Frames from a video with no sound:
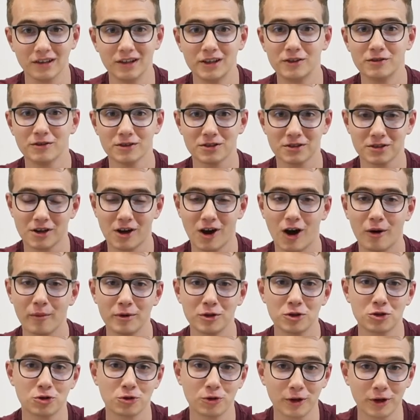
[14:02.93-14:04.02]
leave us a
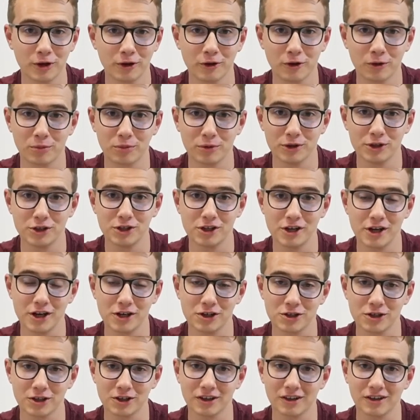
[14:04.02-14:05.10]
comment showing your
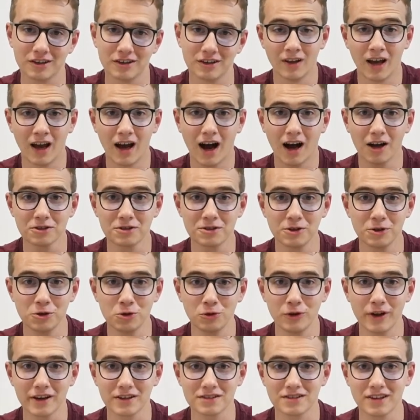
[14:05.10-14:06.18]
appreciation. I'll see you
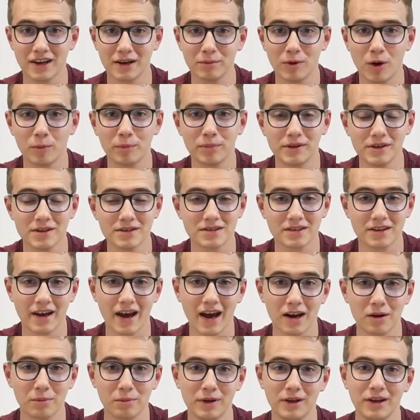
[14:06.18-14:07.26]
next time on PS
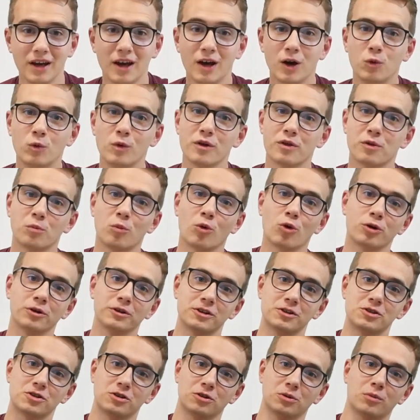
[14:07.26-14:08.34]
Academy with more
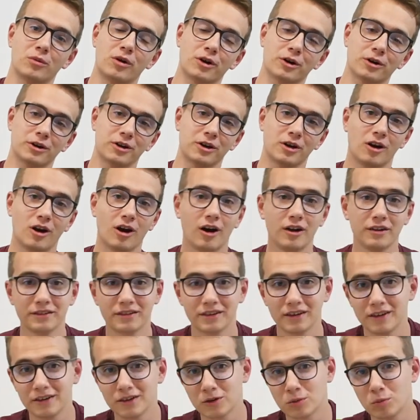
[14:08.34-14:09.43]
digital marketing
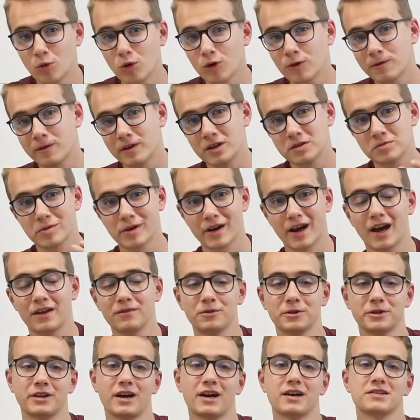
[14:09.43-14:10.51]
content, more Facebook
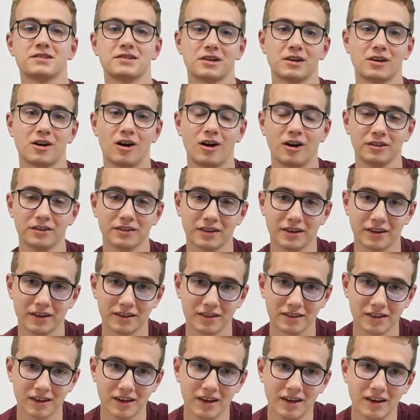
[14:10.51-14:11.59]
advertising
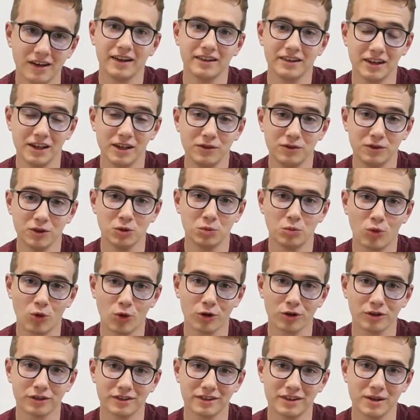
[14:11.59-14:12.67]
content, and even
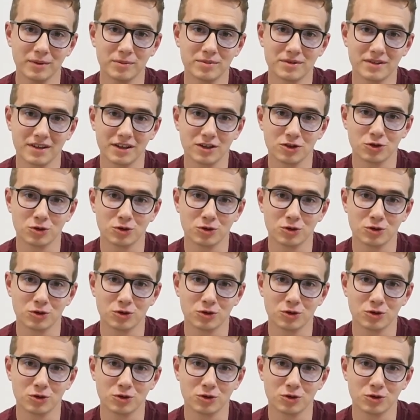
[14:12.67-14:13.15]
more tips and